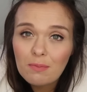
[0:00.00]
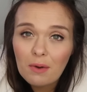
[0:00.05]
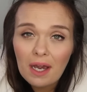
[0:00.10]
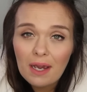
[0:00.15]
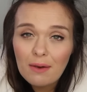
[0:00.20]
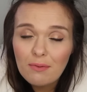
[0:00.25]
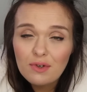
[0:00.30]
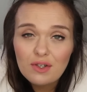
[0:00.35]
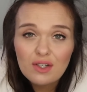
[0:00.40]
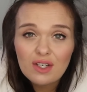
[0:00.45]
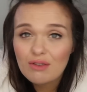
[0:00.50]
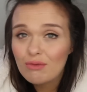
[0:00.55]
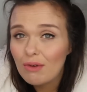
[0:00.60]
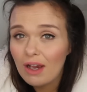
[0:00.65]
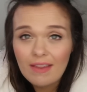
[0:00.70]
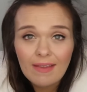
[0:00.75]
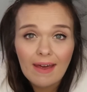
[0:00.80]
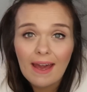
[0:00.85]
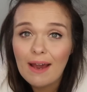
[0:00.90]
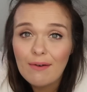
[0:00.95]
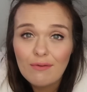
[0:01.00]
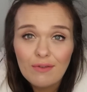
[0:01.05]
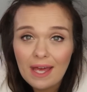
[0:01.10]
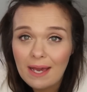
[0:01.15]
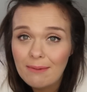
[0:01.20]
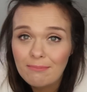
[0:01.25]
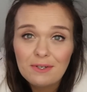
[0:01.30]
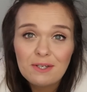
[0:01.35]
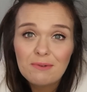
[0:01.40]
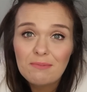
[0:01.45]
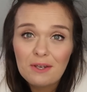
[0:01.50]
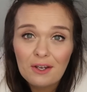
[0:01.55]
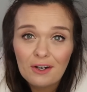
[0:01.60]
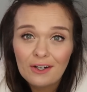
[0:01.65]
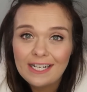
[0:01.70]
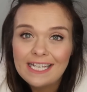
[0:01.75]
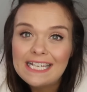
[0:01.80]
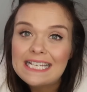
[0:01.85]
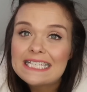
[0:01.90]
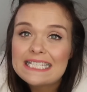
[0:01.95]
but I would just rather have them, to be
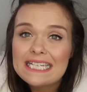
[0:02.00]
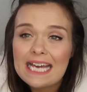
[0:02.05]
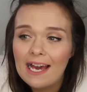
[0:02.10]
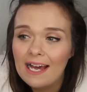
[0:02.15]
honest.